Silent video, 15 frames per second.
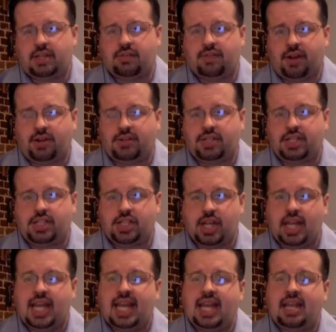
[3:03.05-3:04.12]
advantage
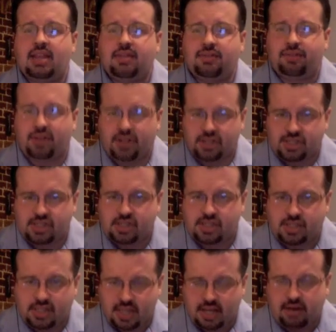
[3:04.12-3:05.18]
in the first
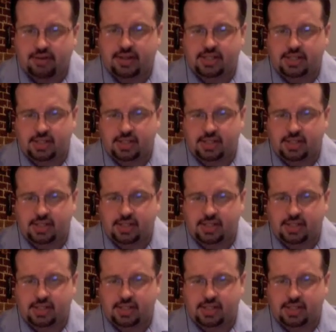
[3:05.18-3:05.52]
DRS